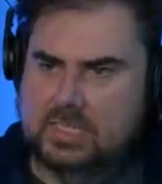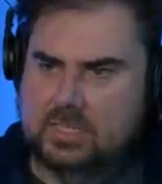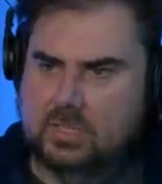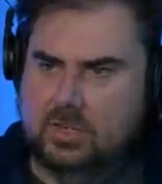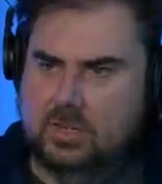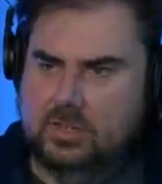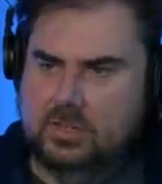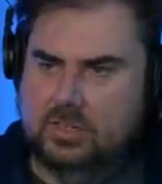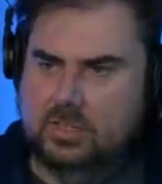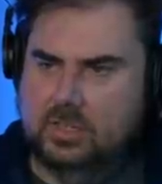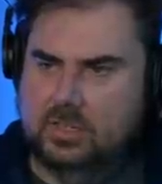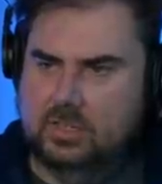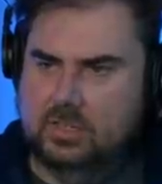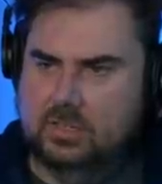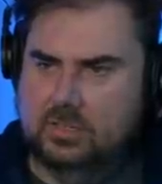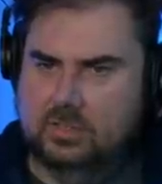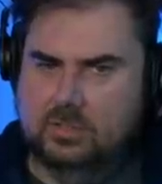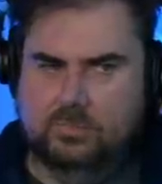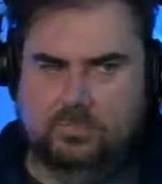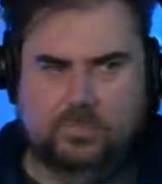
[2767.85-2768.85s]
4.5
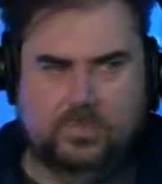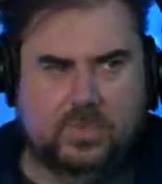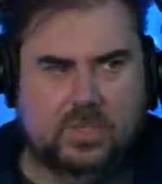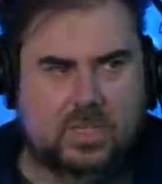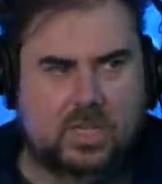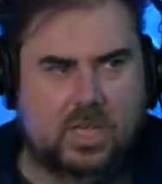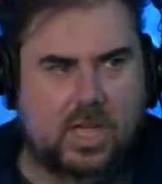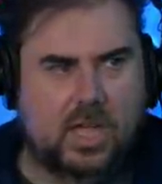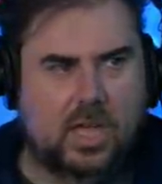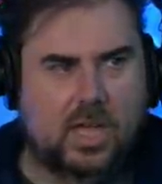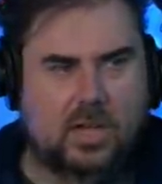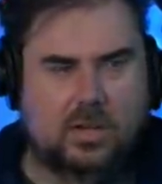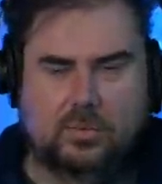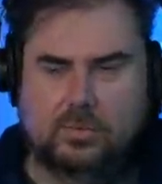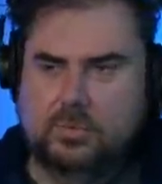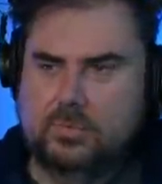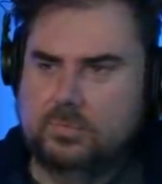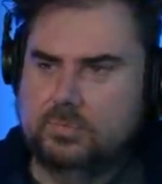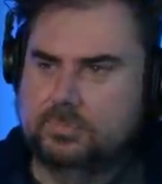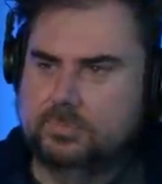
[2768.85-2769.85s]
minutes here. Yeah,
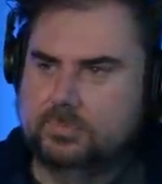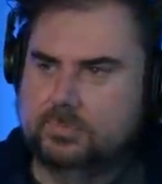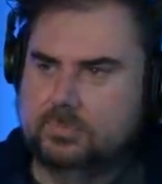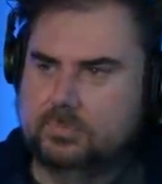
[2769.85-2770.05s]
I'm trying to